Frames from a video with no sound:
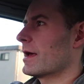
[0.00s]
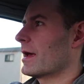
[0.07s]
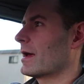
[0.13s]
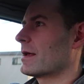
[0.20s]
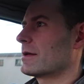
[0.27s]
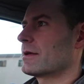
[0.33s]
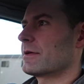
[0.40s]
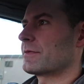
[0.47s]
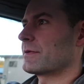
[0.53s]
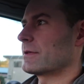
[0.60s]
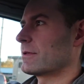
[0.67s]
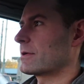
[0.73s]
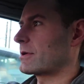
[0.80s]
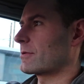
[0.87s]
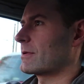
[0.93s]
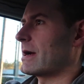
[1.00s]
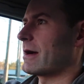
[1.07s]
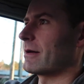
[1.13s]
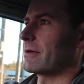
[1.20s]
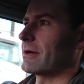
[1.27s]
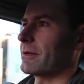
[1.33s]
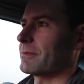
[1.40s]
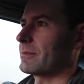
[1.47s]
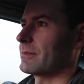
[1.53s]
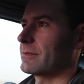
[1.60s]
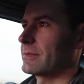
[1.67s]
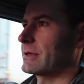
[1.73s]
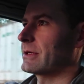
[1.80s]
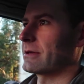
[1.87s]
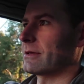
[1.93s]
And if you look around, I'm
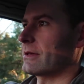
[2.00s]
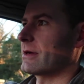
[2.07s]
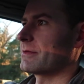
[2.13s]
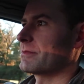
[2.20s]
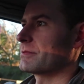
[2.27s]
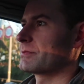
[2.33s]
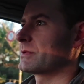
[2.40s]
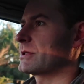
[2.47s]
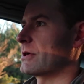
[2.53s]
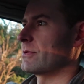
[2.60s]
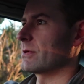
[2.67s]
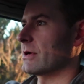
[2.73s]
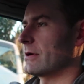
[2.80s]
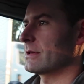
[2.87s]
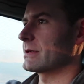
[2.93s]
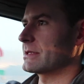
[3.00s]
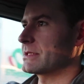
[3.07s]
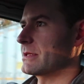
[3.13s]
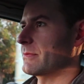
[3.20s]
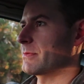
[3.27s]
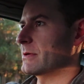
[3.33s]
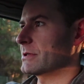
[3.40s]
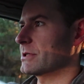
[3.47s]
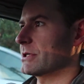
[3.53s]
gonna love showing all these different